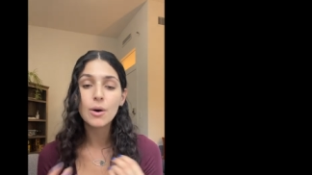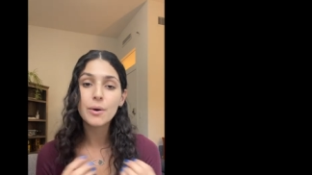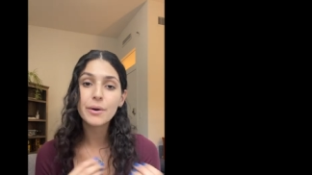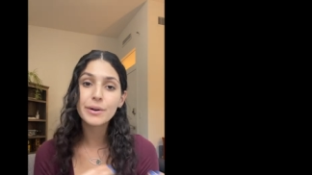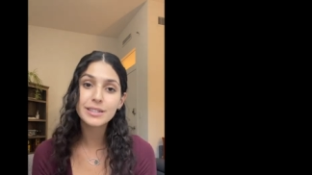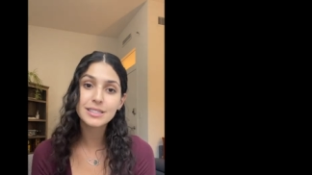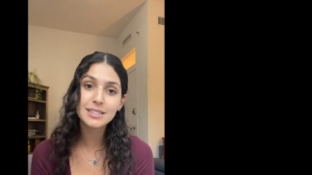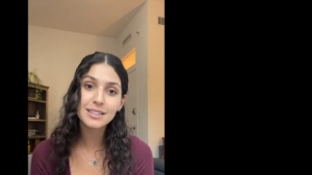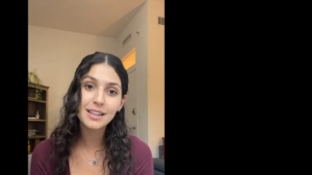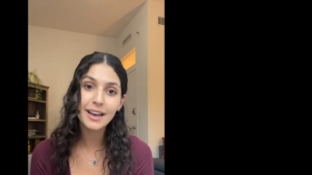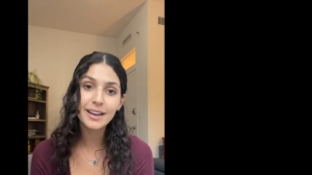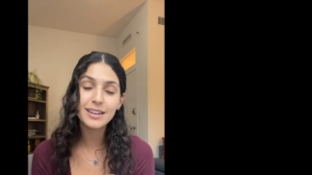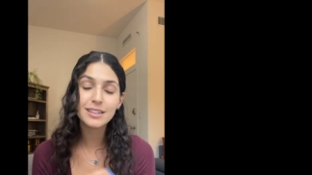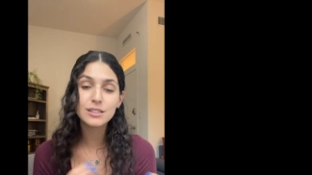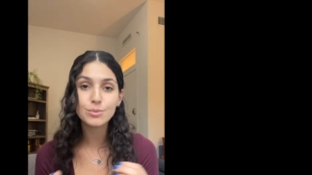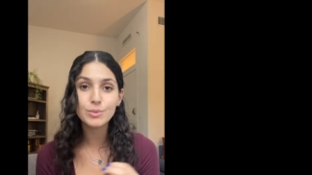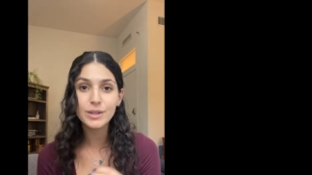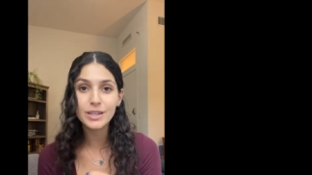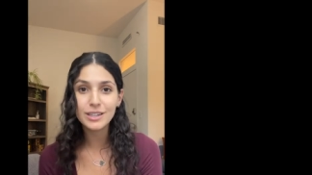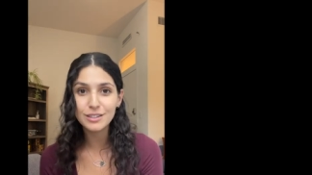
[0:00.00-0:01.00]
Or as
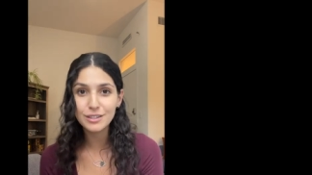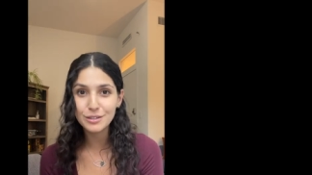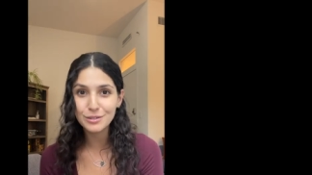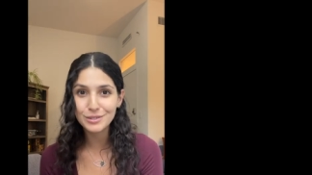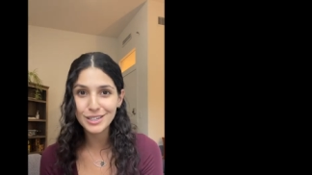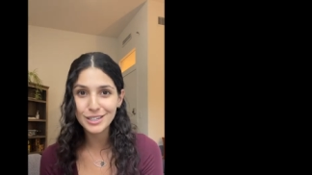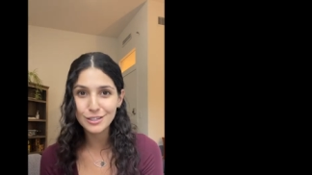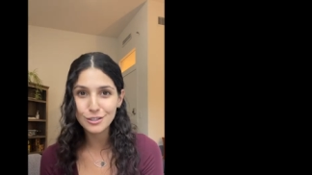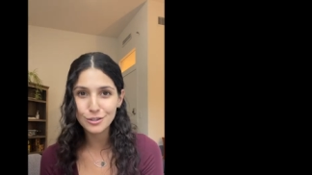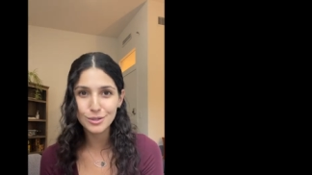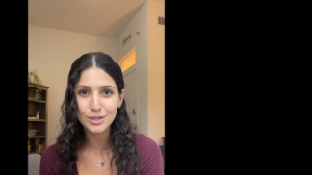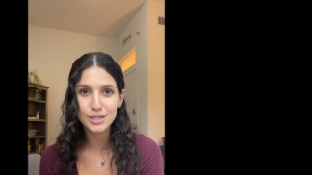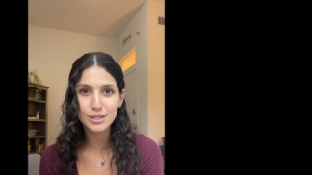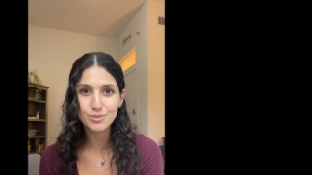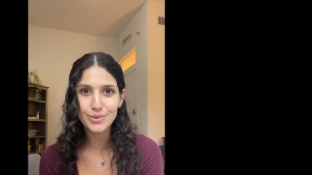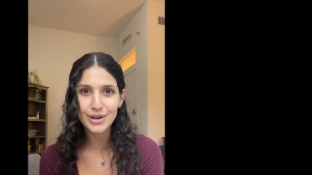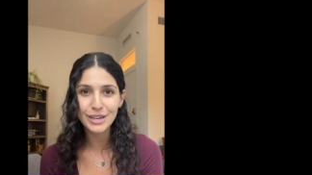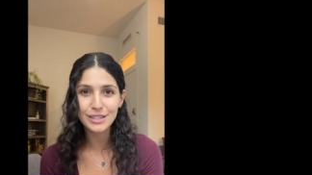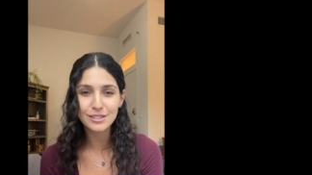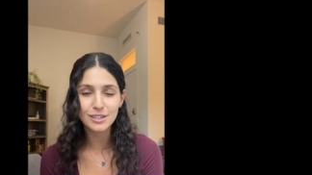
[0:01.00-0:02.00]
clients, we can use it to
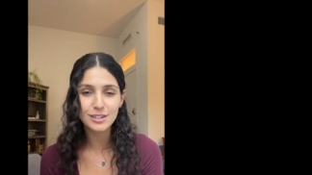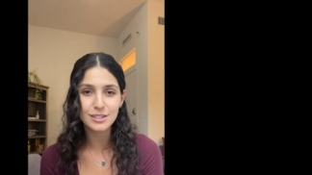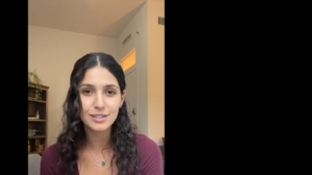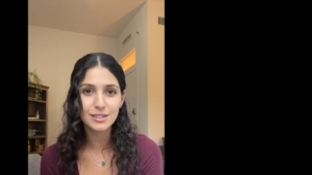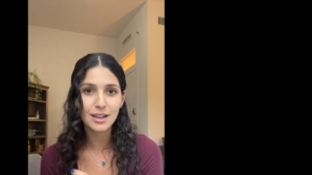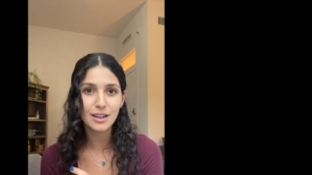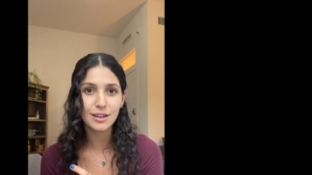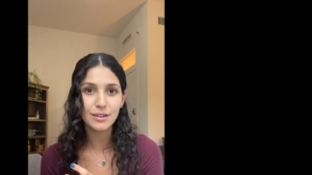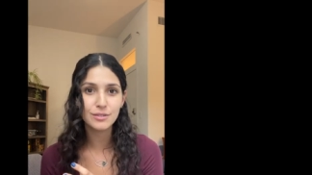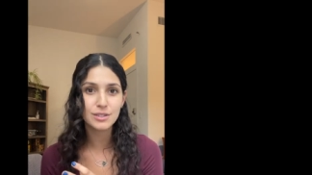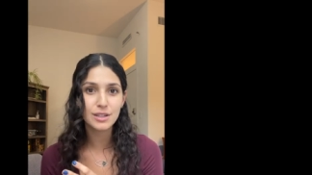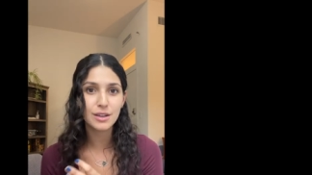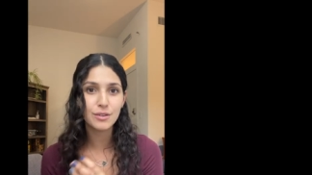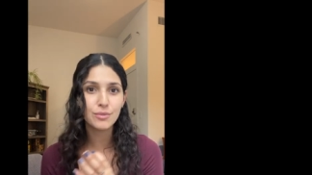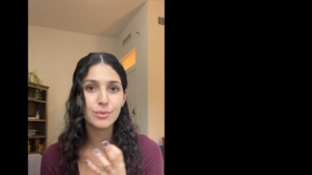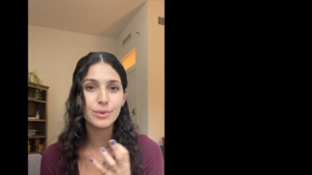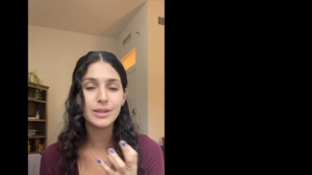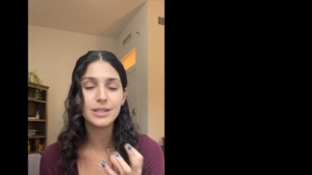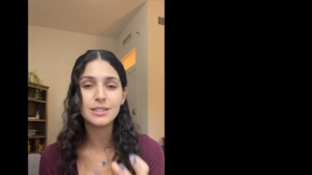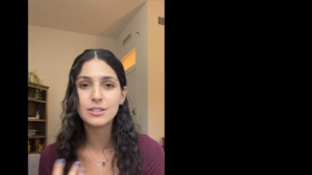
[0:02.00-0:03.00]
express ourselves if
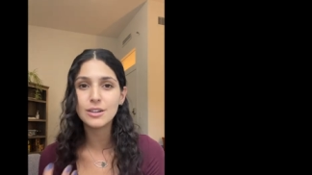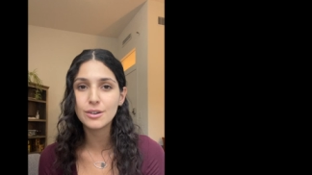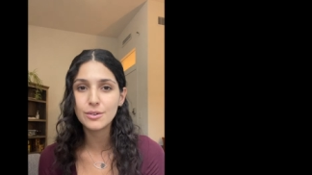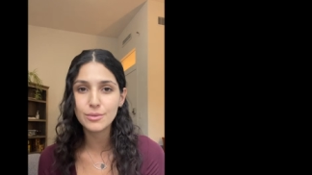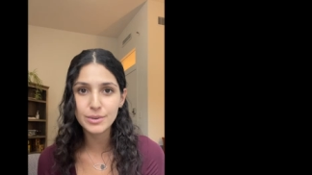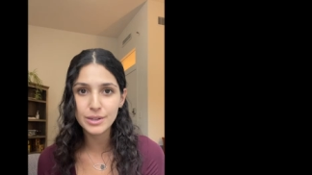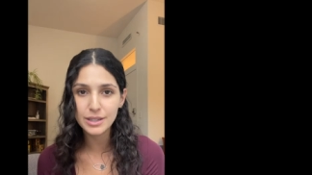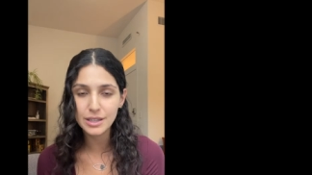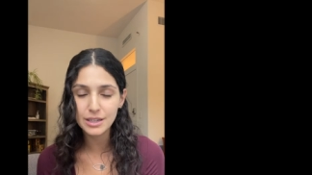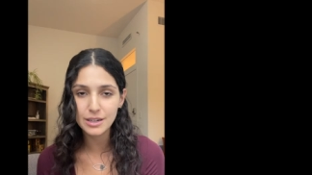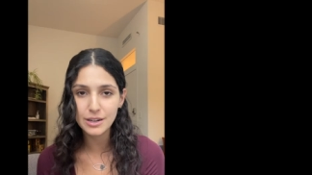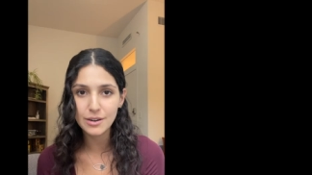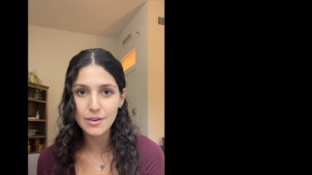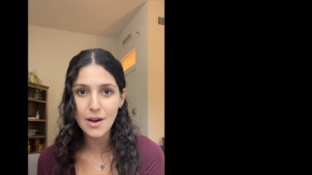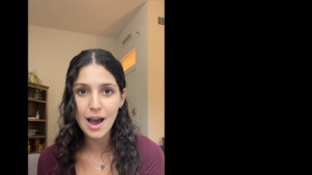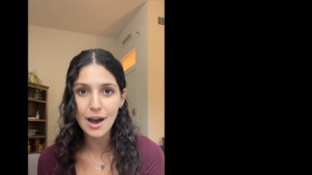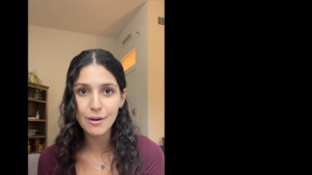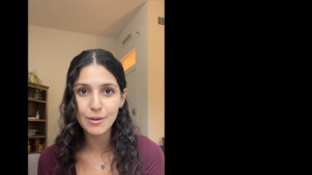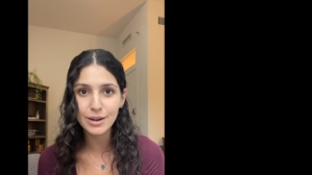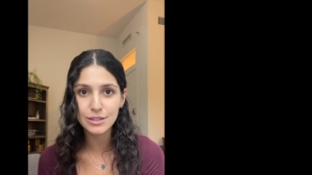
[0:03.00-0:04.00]
we don't really know
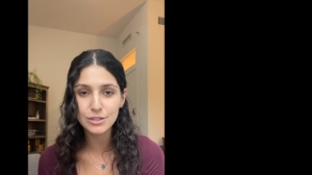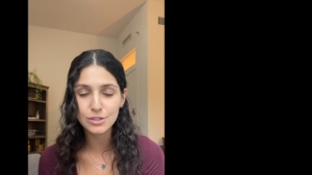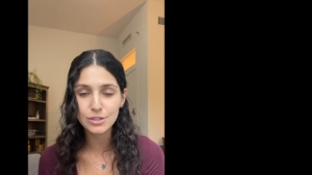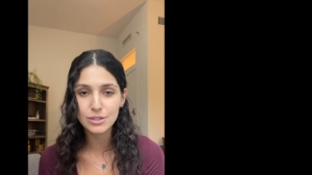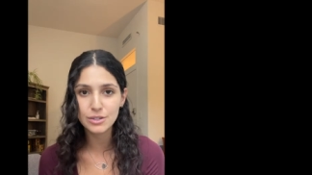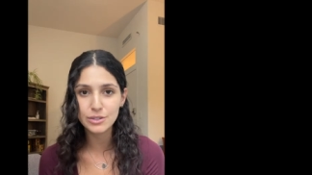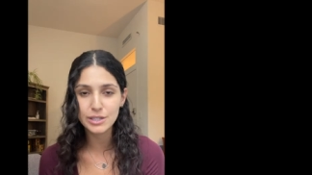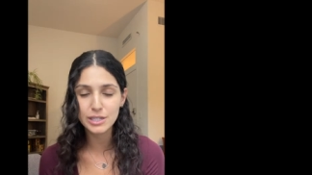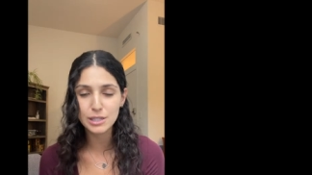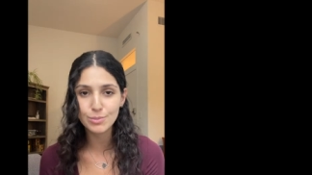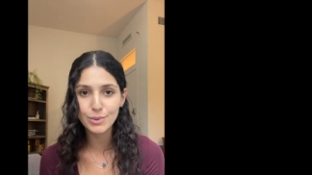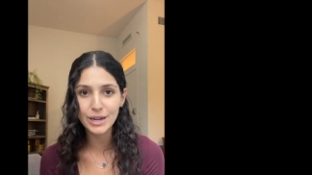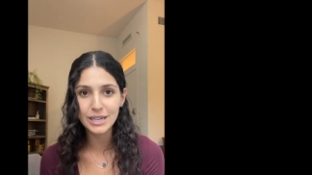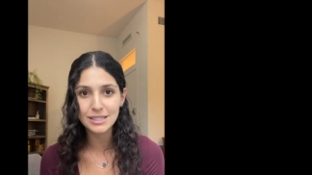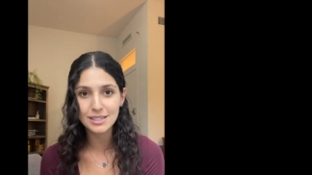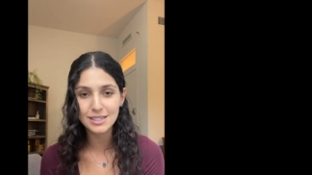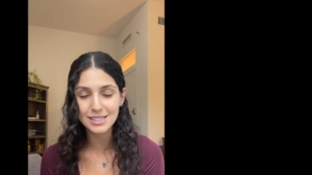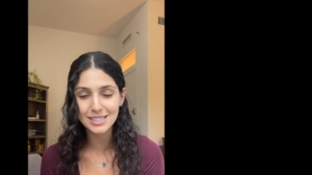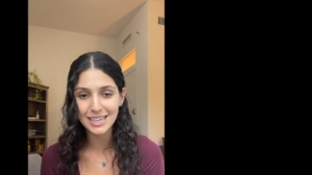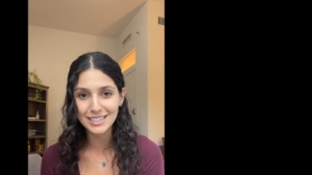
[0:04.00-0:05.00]
how else to
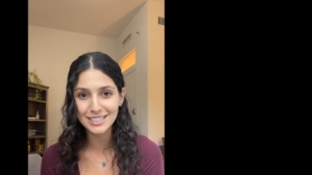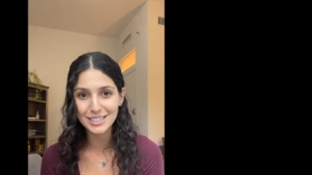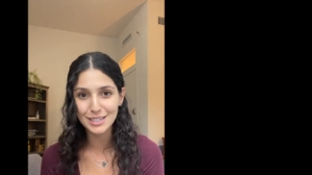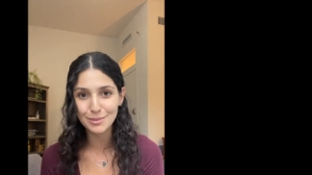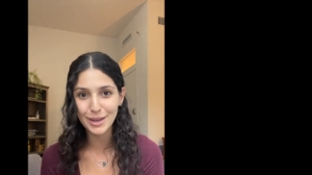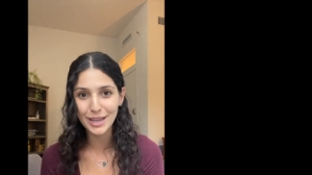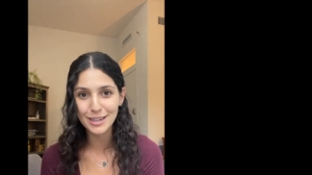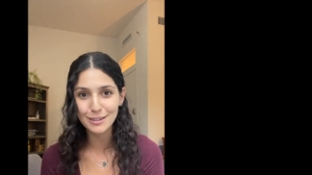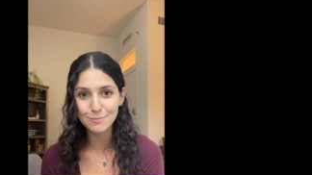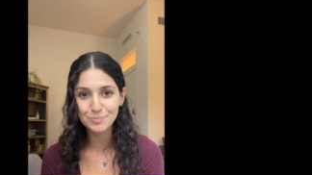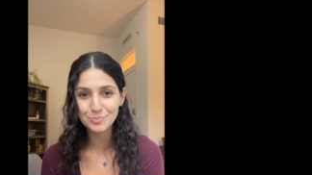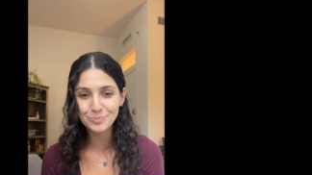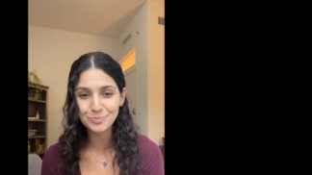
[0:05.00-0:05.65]
express a sentiment.